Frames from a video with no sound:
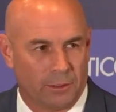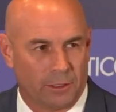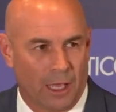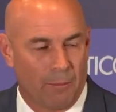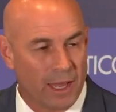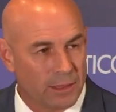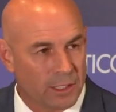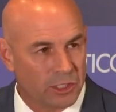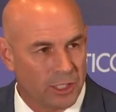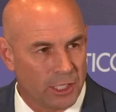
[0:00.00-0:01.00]
I make the
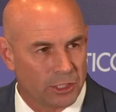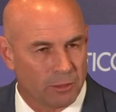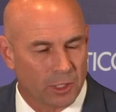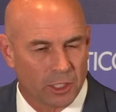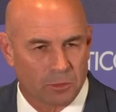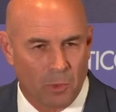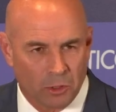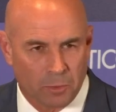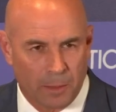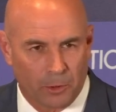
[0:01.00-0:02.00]
distinction because
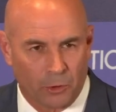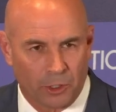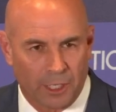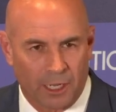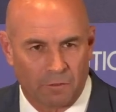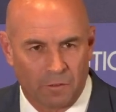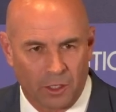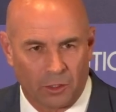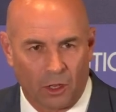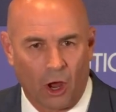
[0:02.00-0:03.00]
most people who are taking
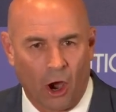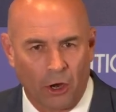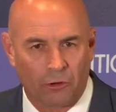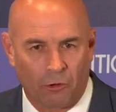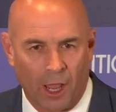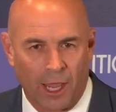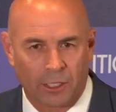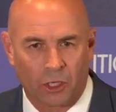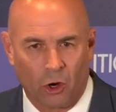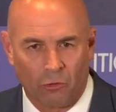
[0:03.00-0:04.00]
fentanyl aren't trying
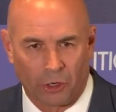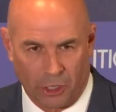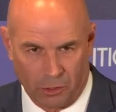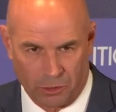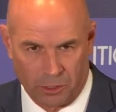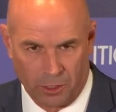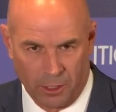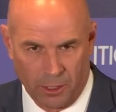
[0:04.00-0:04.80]
to overdose.